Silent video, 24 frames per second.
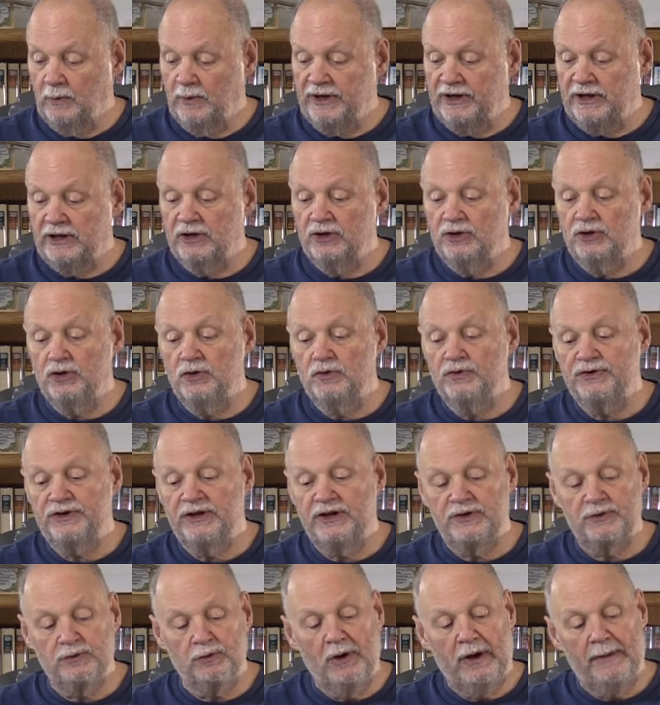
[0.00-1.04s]
we can use
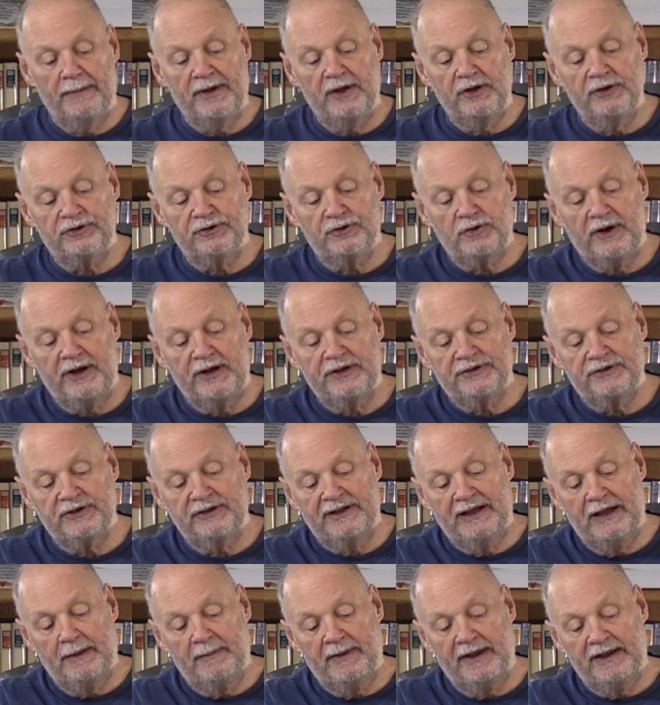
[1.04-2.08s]
these rubbing strakes
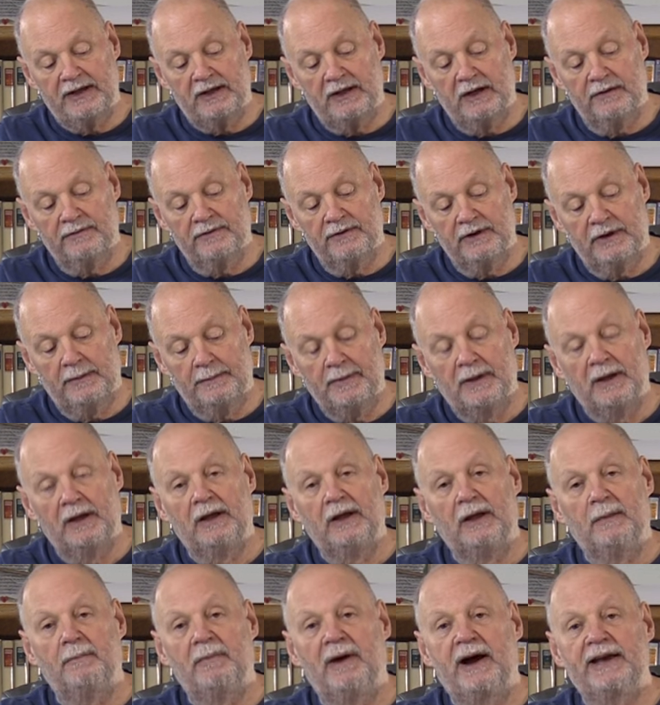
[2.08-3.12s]
and that might cover up
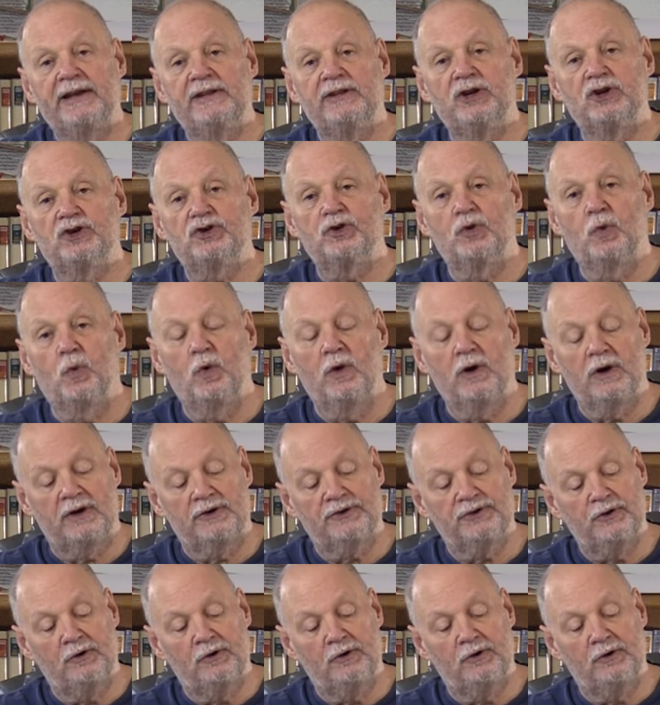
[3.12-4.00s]
my initial work.